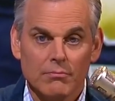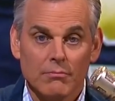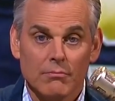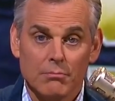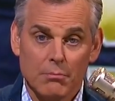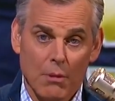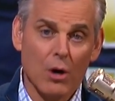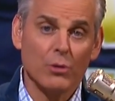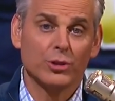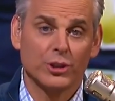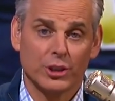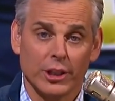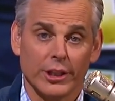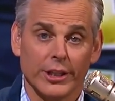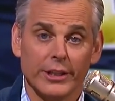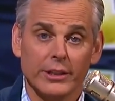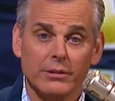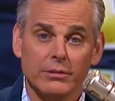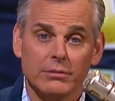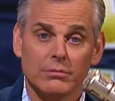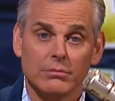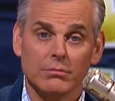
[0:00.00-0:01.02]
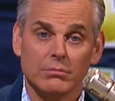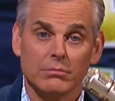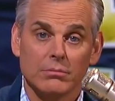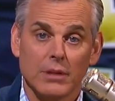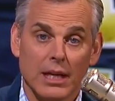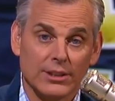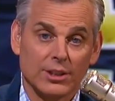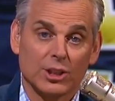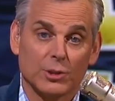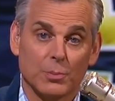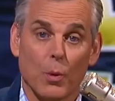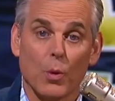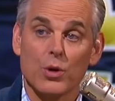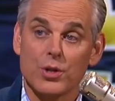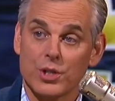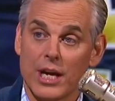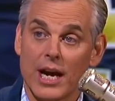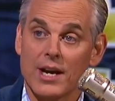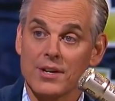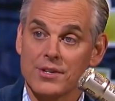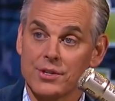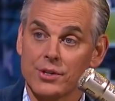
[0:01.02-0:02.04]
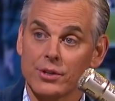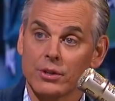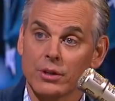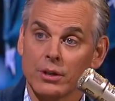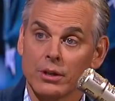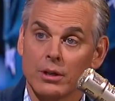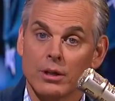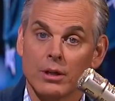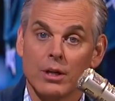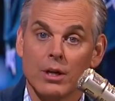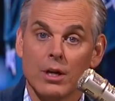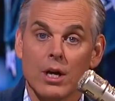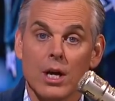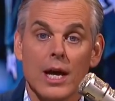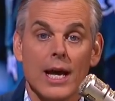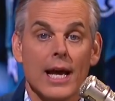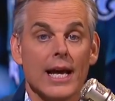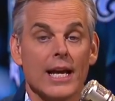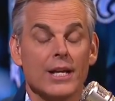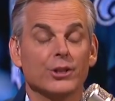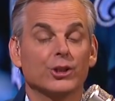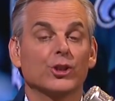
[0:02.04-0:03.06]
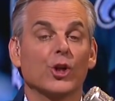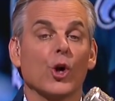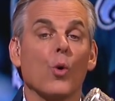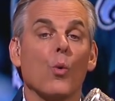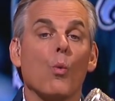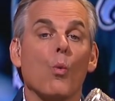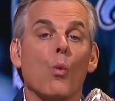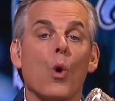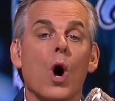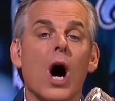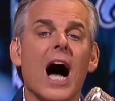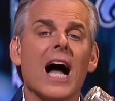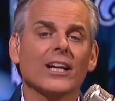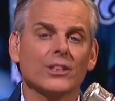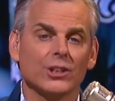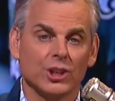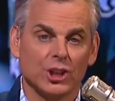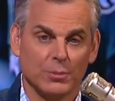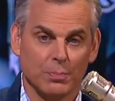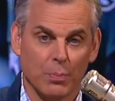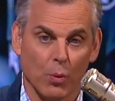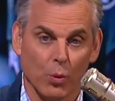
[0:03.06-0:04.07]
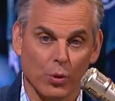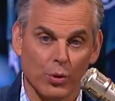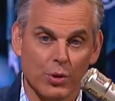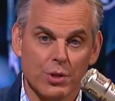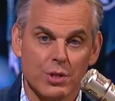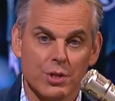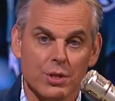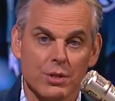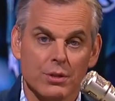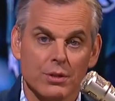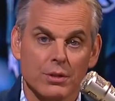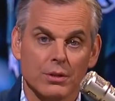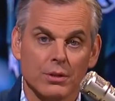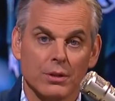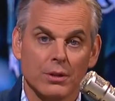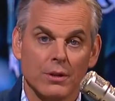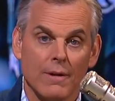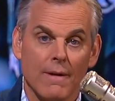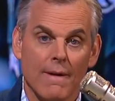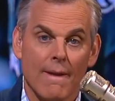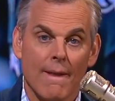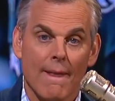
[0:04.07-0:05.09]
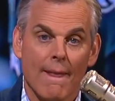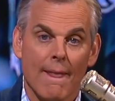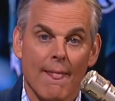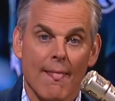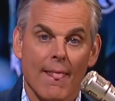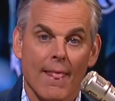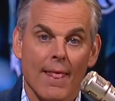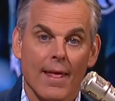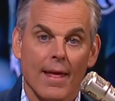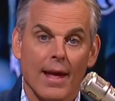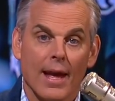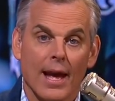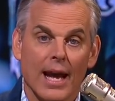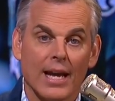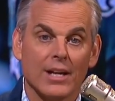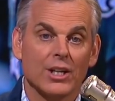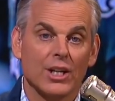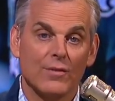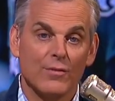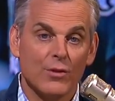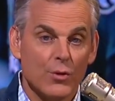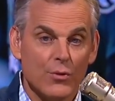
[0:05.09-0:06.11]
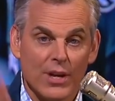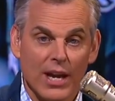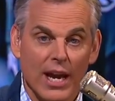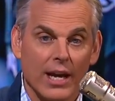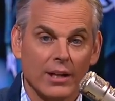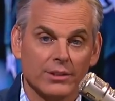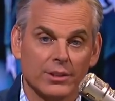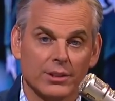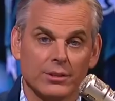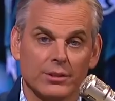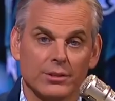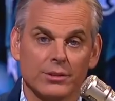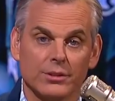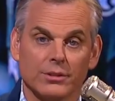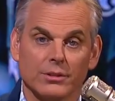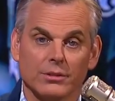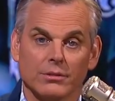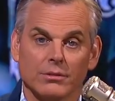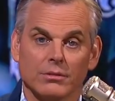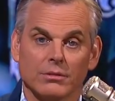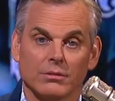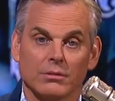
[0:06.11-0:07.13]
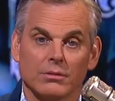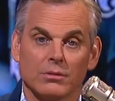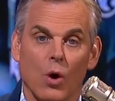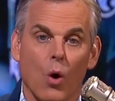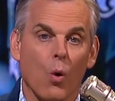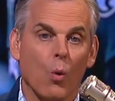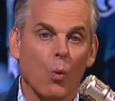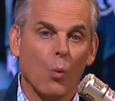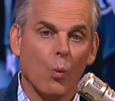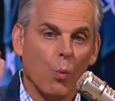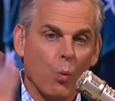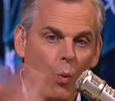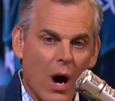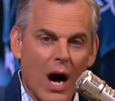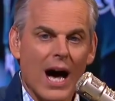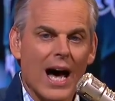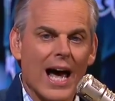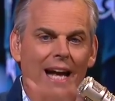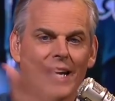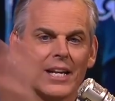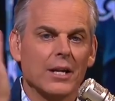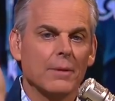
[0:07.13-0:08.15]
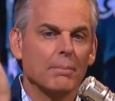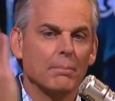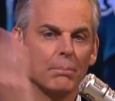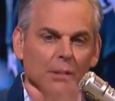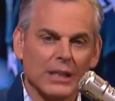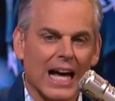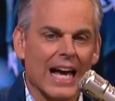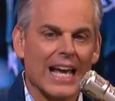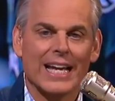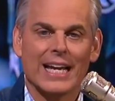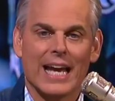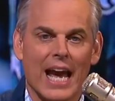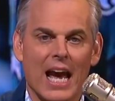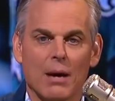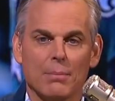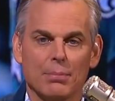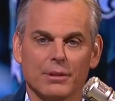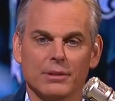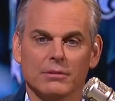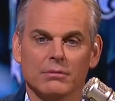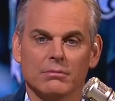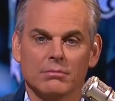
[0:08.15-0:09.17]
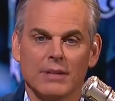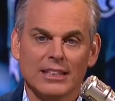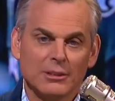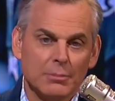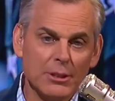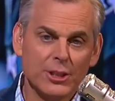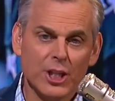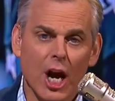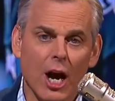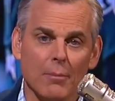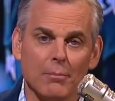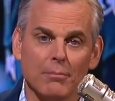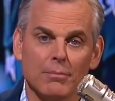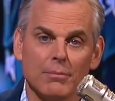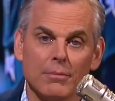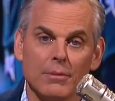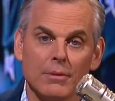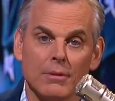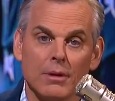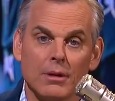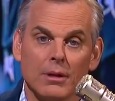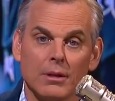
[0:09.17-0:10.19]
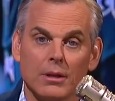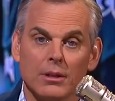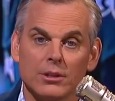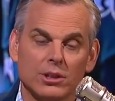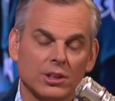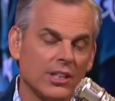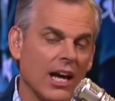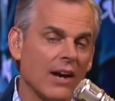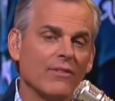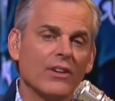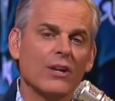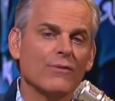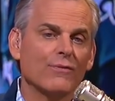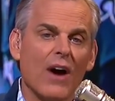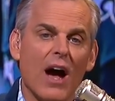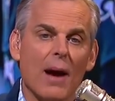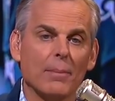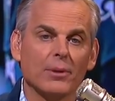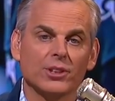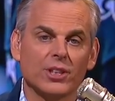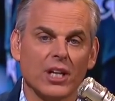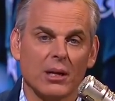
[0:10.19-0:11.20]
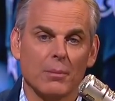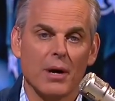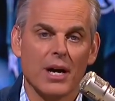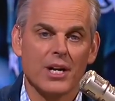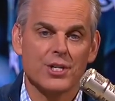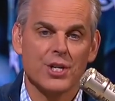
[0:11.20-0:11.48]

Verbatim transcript: mostly as a sportscaster, is to watch sports and give you the answers. Why did blank happen? That's my job. 75% of my